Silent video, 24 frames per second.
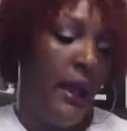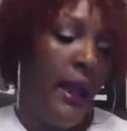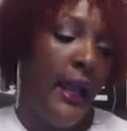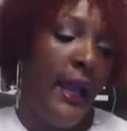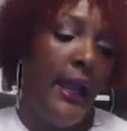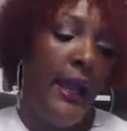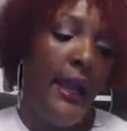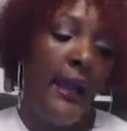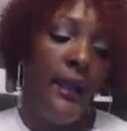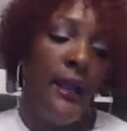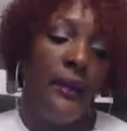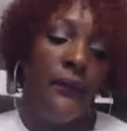
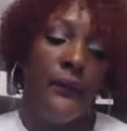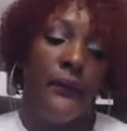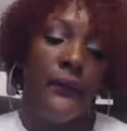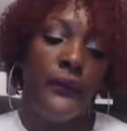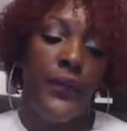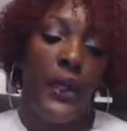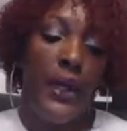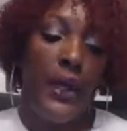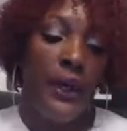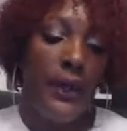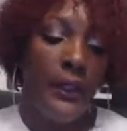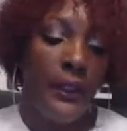And
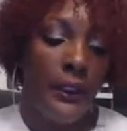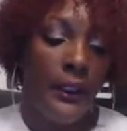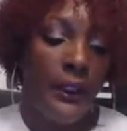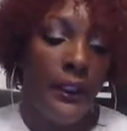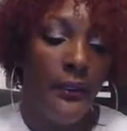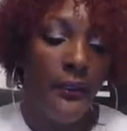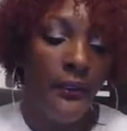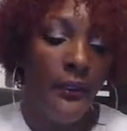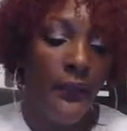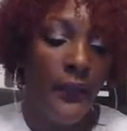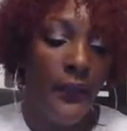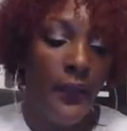
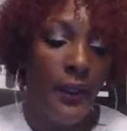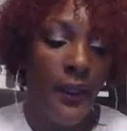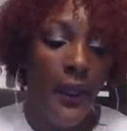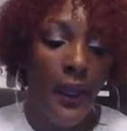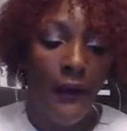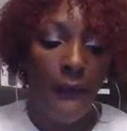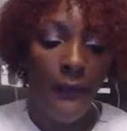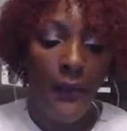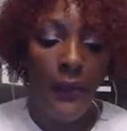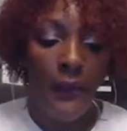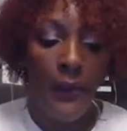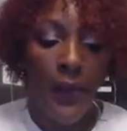thirdly,
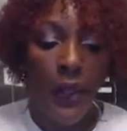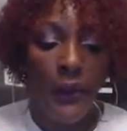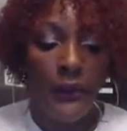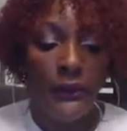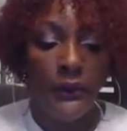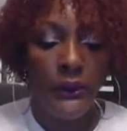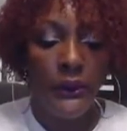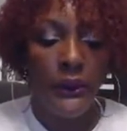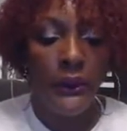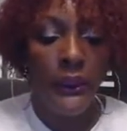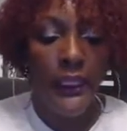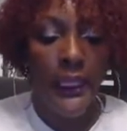I've been
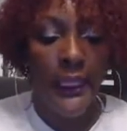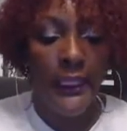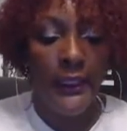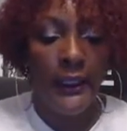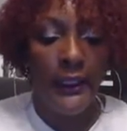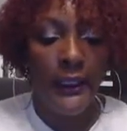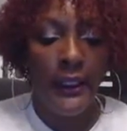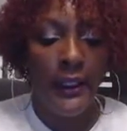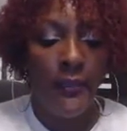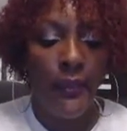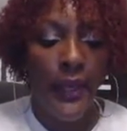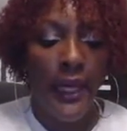posting
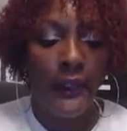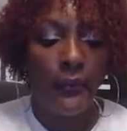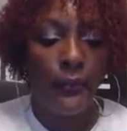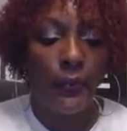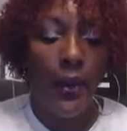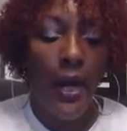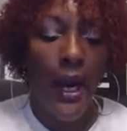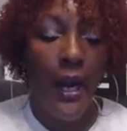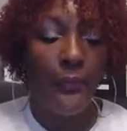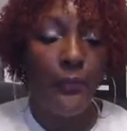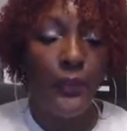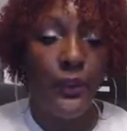lately
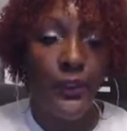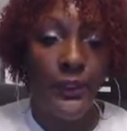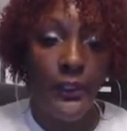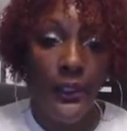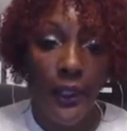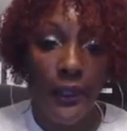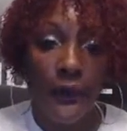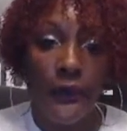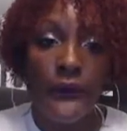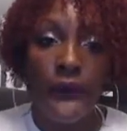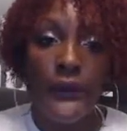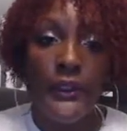about proper
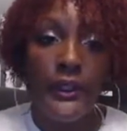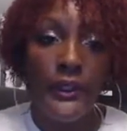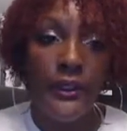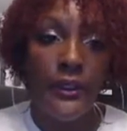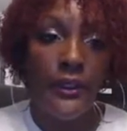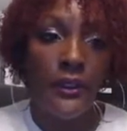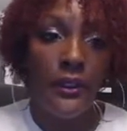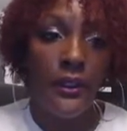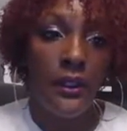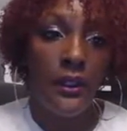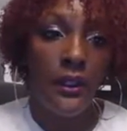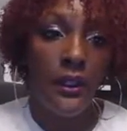
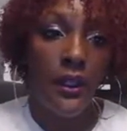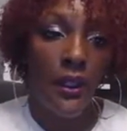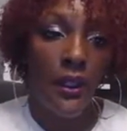service.